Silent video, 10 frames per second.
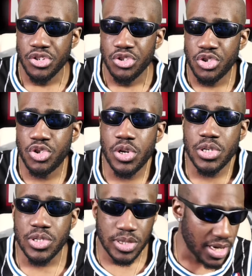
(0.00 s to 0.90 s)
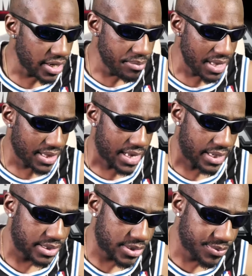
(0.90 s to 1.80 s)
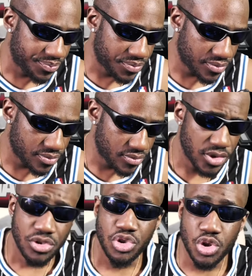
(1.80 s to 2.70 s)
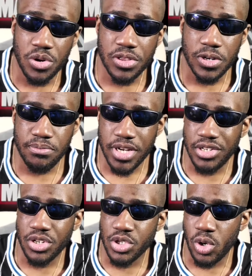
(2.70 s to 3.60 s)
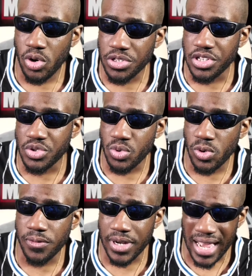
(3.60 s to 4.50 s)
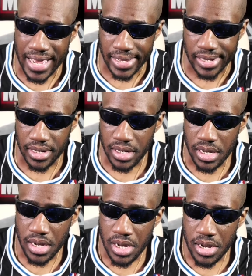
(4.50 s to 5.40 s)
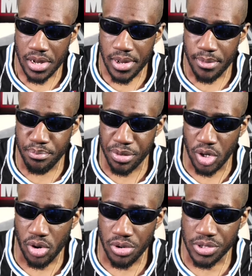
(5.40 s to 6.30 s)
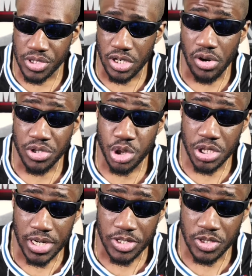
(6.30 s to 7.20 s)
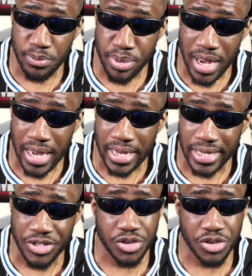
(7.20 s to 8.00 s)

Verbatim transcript: so you're telling me that Jonathan Majors lost his role of Kang because he got chased by his